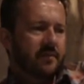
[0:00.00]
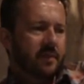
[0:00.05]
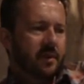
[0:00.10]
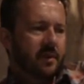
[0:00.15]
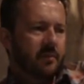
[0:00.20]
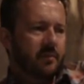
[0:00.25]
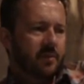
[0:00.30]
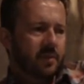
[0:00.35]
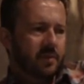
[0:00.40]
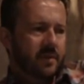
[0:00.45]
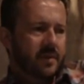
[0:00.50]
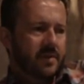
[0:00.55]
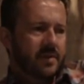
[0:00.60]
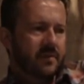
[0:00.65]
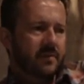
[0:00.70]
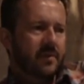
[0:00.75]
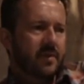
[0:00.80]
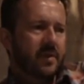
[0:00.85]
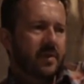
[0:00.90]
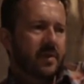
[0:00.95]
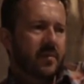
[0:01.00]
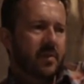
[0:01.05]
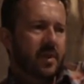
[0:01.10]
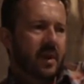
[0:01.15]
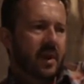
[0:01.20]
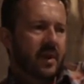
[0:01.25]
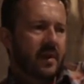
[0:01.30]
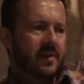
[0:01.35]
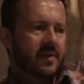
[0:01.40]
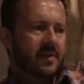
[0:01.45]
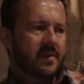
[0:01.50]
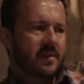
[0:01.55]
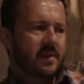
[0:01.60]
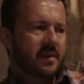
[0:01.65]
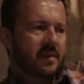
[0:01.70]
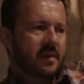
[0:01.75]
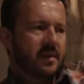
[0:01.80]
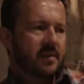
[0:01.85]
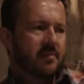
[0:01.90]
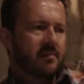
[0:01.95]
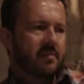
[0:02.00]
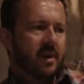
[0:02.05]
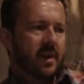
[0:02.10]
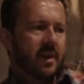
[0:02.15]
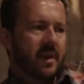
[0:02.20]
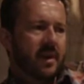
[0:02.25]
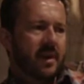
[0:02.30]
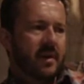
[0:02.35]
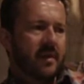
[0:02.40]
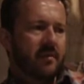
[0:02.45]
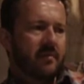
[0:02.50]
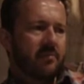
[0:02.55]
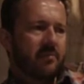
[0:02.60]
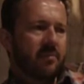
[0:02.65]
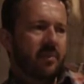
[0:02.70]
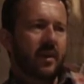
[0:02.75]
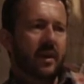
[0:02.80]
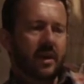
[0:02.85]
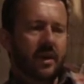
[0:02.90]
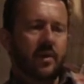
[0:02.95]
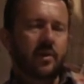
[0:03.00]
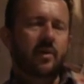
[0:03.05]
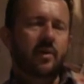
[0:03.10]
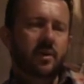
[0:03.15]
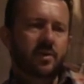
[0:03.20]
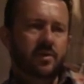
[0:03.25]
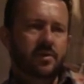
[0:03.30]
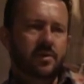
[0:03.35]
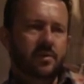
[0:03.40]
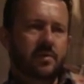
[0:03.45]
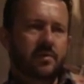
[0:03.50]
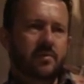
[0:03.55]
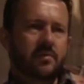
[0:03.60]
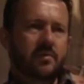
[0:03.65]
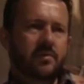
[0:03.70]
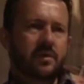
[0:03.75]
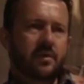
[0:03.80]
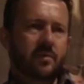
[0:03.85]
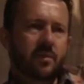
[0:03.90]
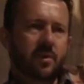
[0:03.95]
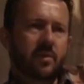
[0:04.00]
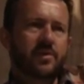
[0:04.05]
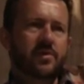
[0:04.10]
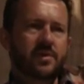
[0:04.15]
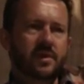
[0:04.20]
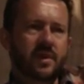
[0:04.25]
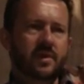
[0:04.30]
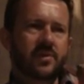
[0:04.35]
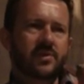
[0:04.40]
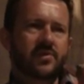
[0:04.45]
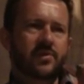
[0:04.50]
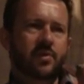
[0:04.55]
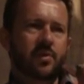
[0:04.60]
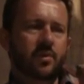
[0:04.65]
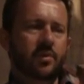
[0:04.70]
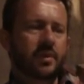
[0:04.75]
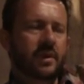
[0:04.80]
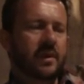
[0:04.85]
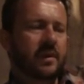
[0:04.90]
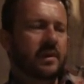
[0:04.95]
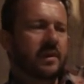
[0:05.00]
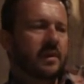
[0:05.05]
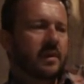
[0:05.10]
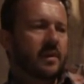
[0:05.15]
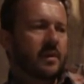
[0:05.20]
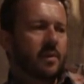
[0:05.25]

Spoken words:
what movies have done in the past, by bringing you closer to the person and the story,